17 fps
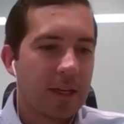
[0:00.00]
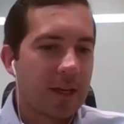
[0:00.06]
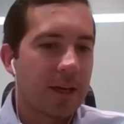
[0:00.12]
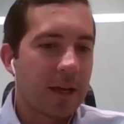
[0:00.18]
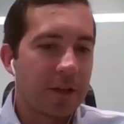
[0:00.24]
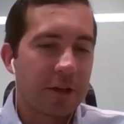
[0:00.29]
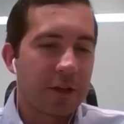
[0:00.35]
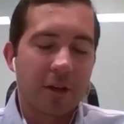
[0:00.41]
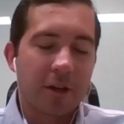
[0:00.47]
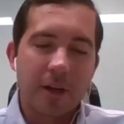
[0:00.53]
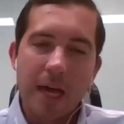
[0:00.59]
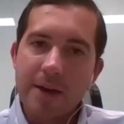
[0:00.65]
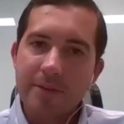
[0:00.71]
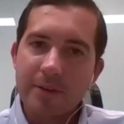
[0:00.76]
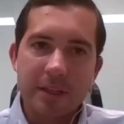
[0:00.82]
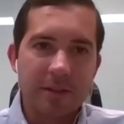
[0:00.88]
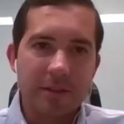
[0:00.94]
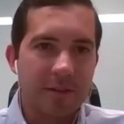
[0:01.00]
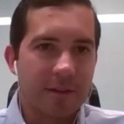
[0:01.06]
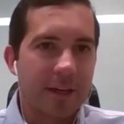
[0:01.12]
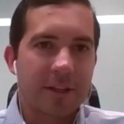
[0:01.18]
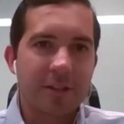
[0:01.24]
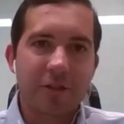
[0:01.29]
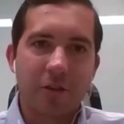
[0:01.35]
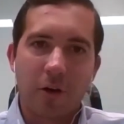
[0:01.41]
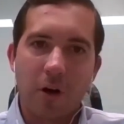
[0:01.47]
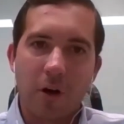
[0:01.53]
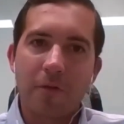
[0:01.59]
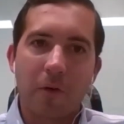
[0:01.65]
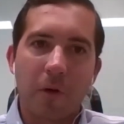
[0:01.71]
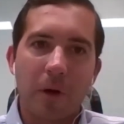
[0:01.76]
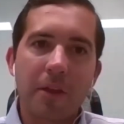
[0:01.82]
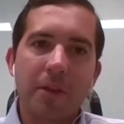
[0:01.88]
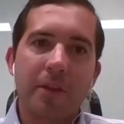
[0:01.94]
Uh, you couldn't have any, any scruff
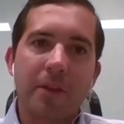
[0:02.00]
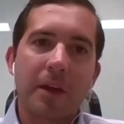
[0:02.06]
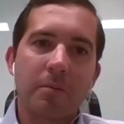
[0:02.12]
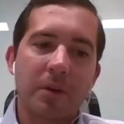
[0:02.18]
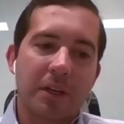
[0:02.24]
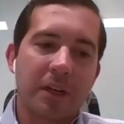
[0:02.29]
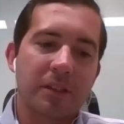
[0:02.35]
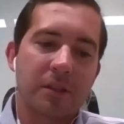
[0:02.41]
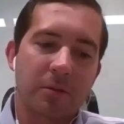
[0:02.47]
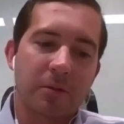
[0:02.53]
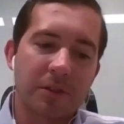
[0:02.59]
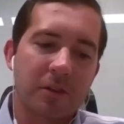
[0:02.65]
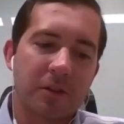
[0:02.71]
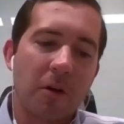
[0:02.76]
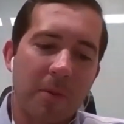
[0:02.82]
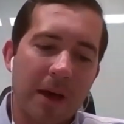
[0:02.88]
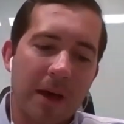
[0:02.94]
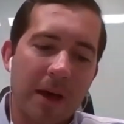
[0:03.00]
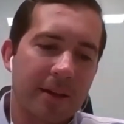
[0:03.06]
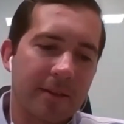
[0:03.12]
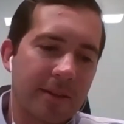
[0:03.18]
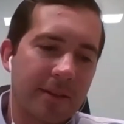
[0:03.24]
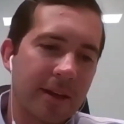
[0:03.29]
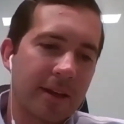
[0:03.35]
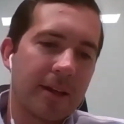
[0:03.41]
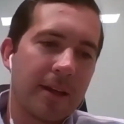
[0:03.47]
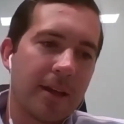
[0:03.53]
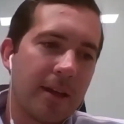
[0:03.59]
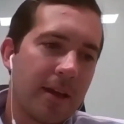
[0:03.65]
or anything because it was so bad that